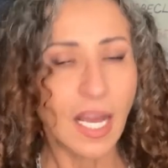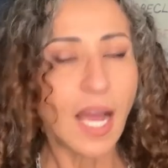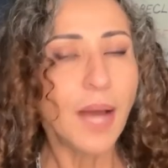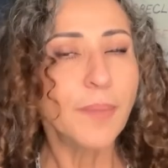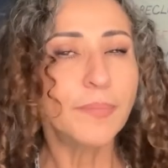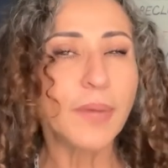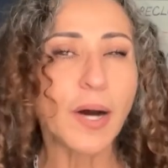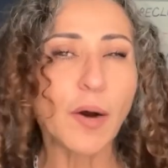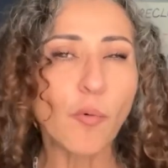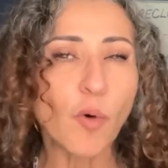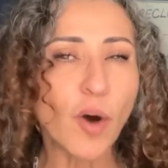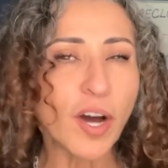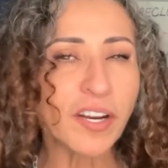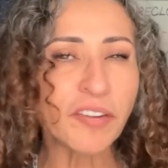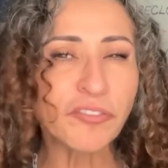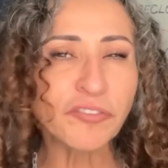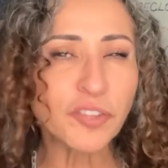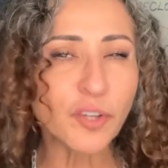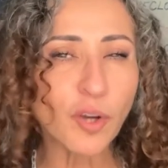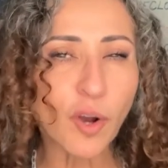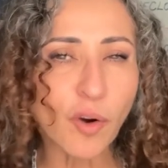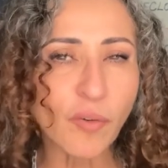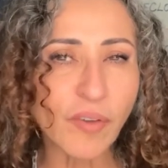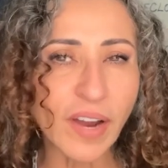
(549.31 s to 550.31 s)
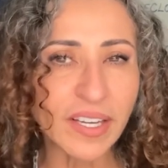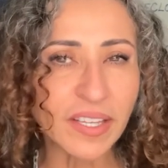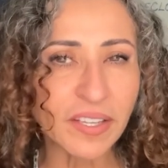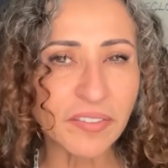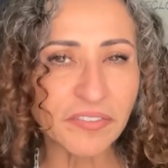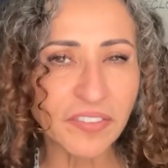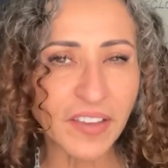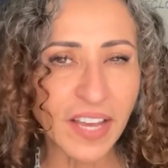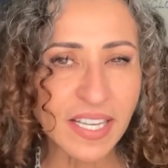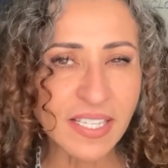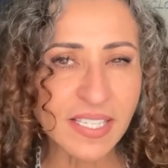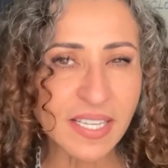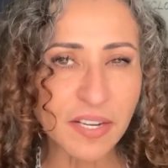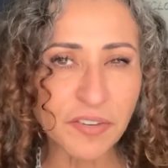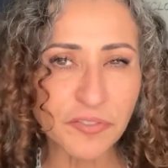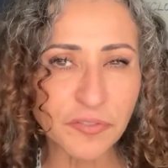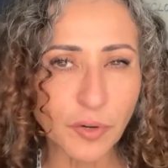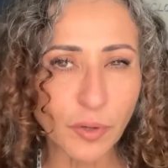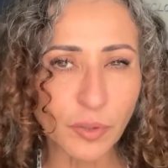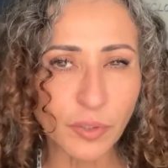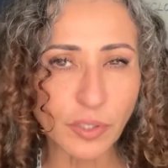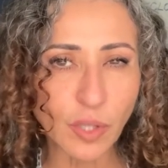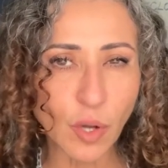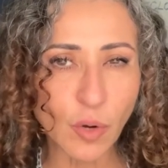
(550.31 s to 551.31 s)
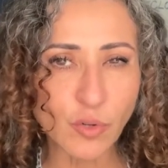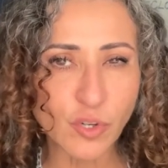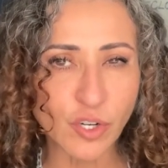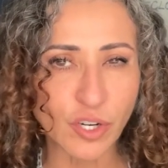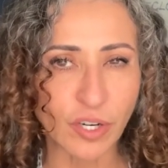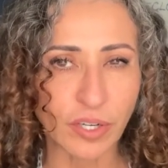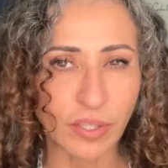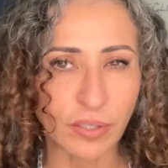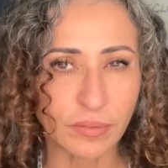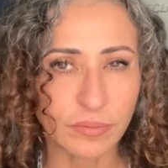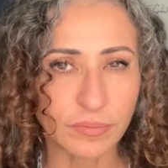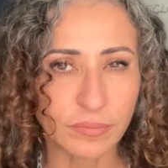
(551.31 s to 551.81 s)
But what if you're already facing foreclosure?